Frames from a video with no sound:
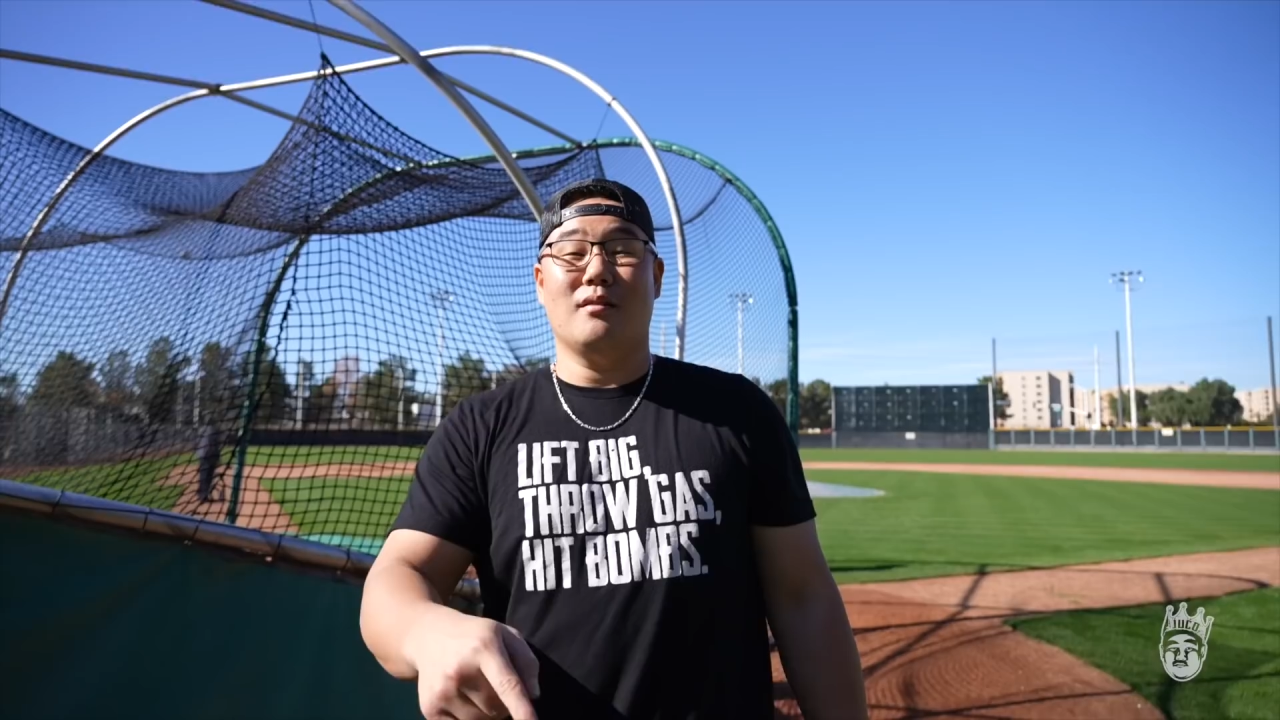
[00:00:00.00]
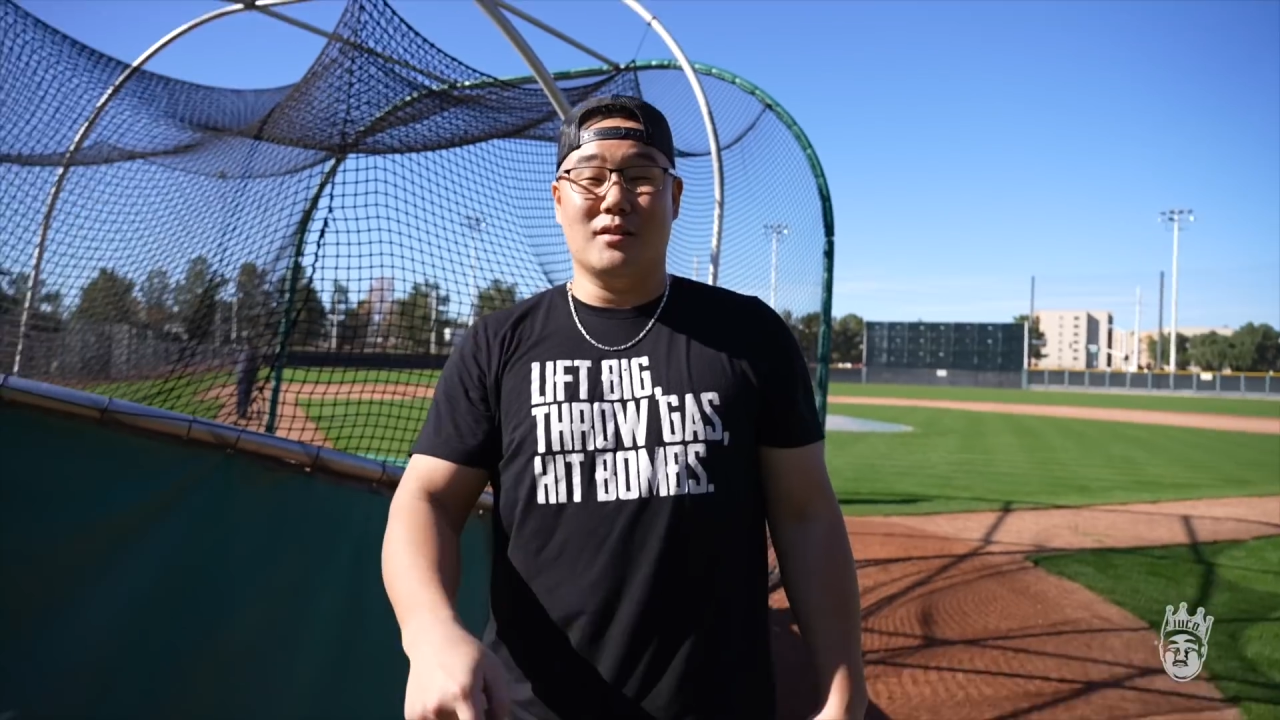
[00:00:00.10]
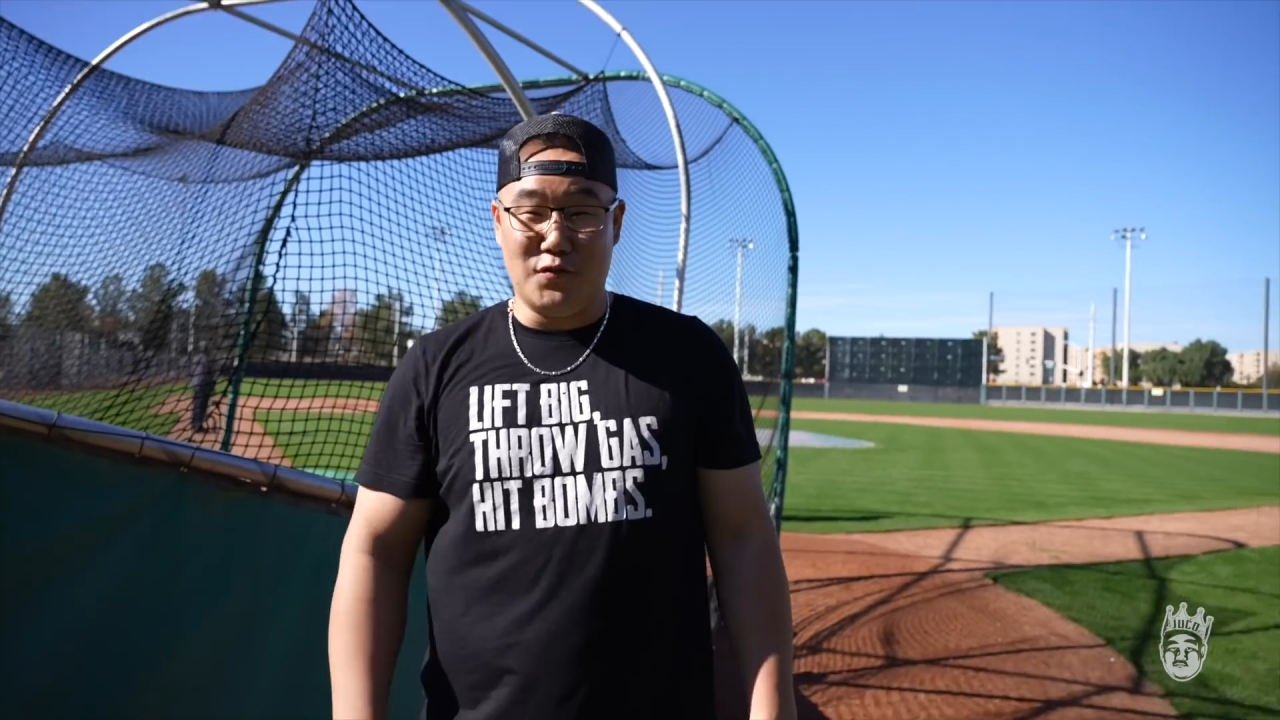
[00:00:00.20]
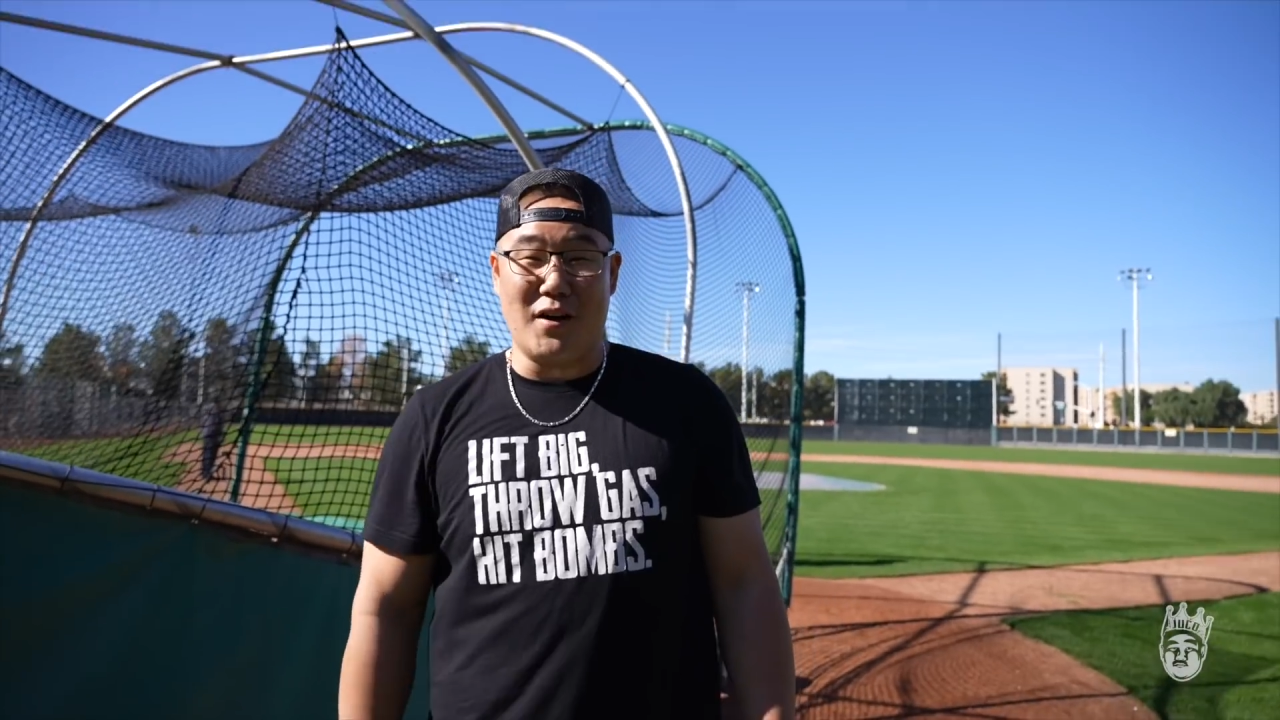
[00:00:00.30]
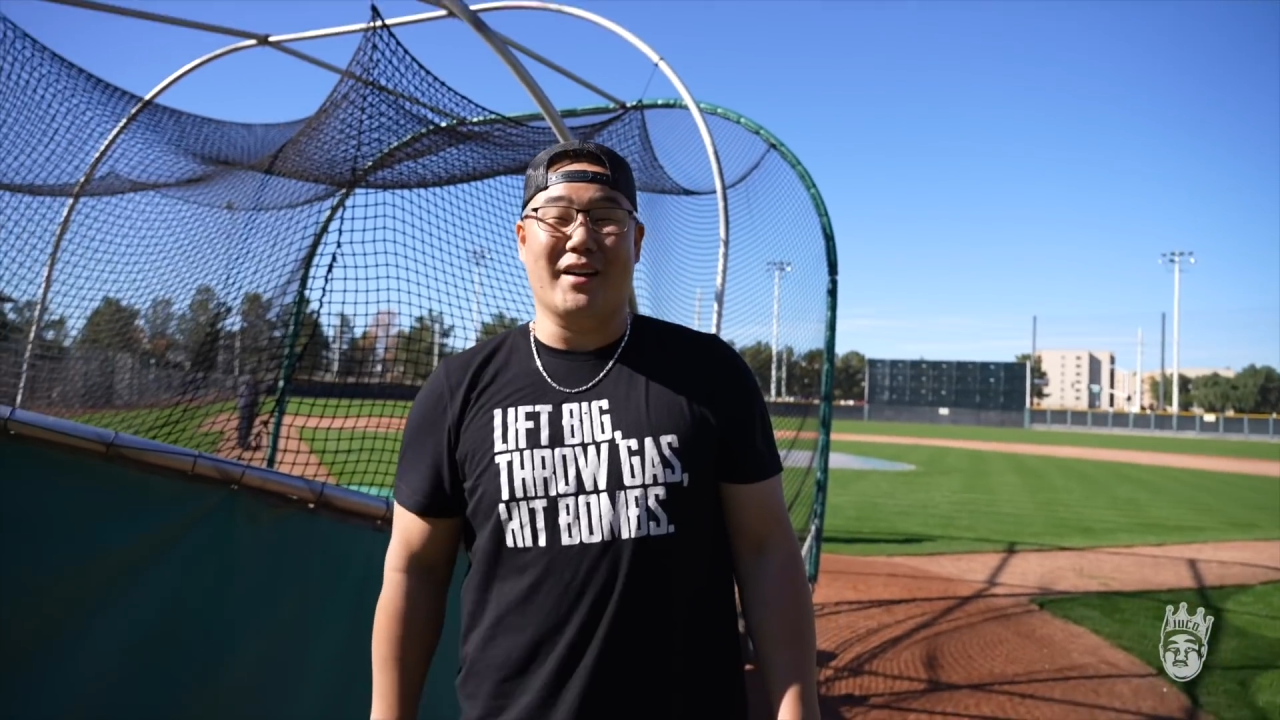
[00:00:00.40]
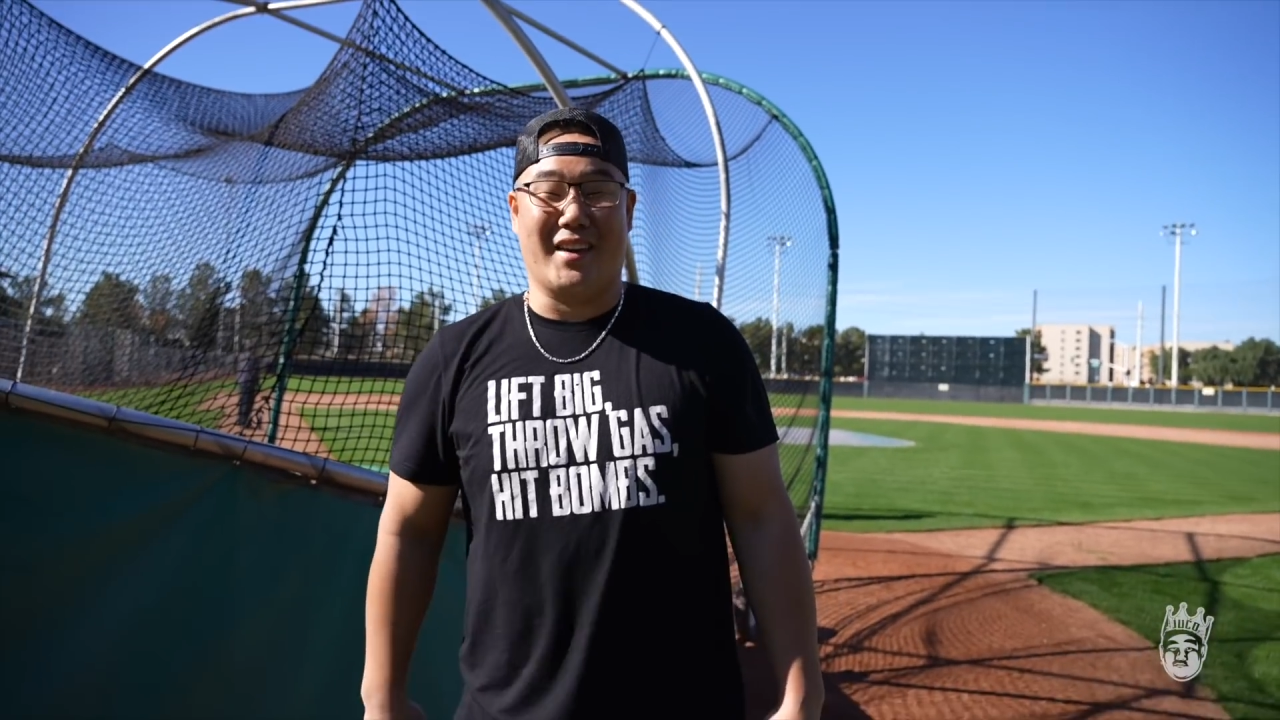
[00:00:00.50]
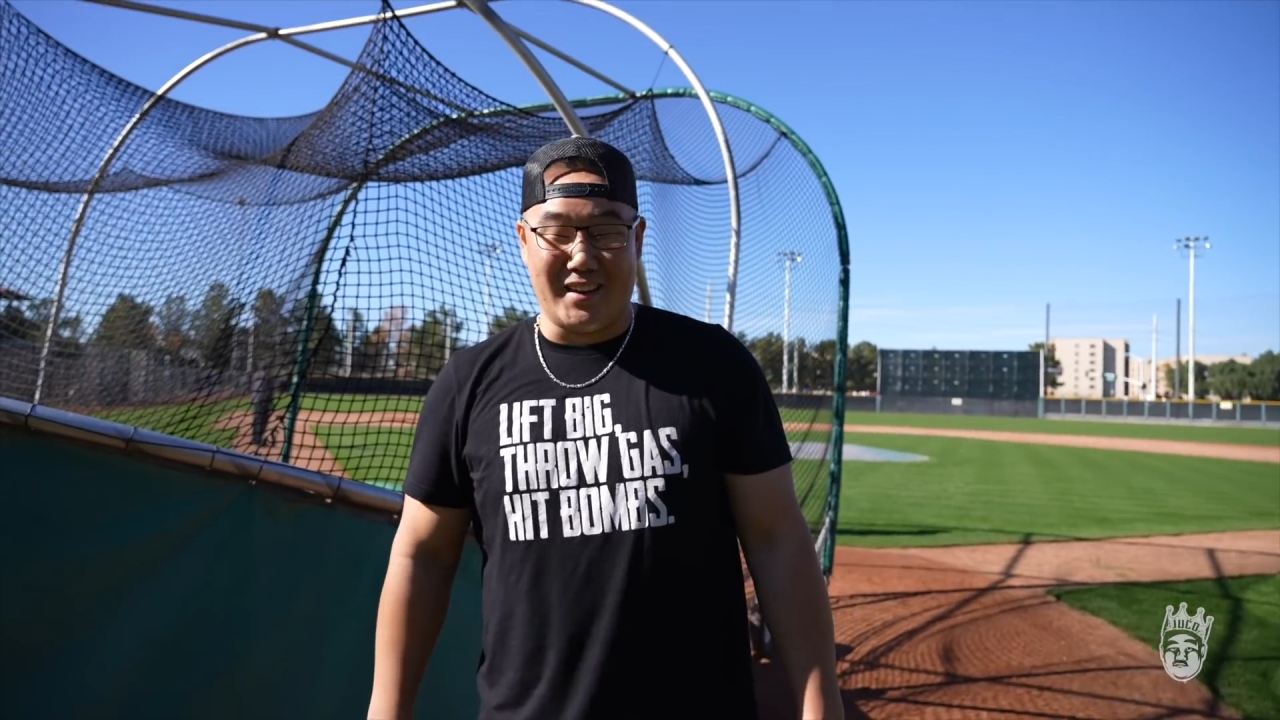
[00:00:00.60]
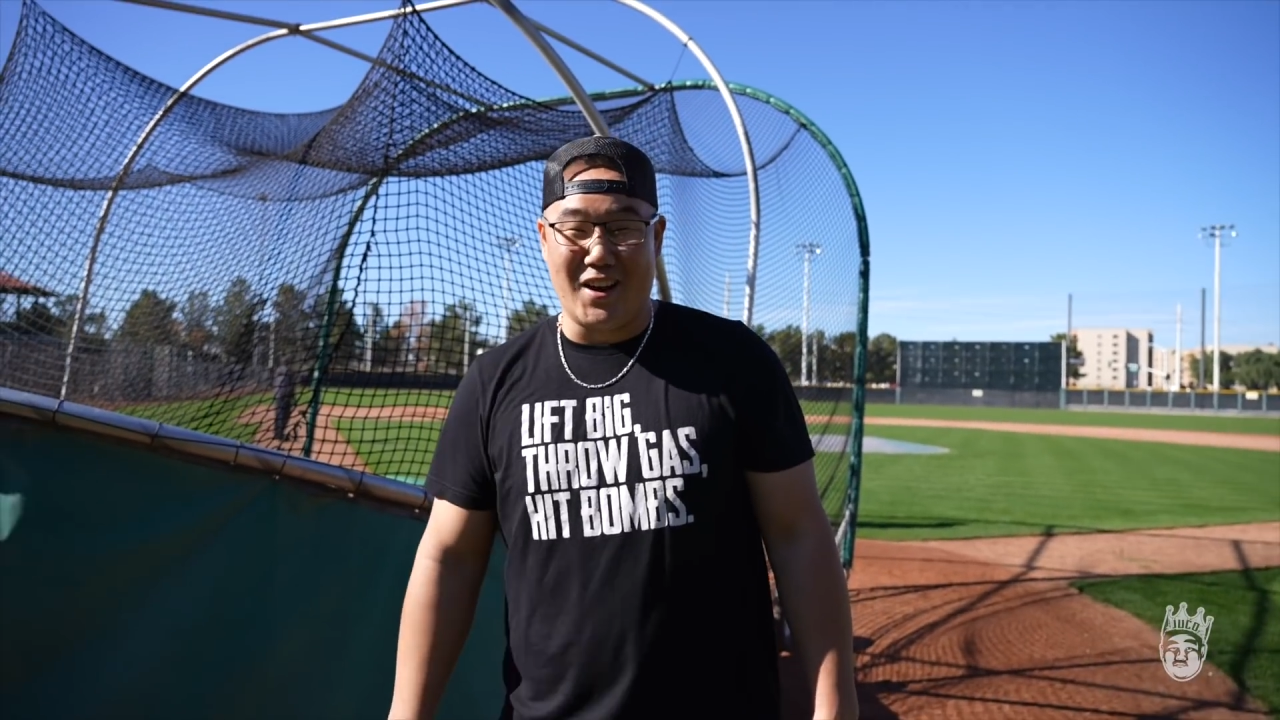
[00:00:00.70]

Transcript: Let's fucking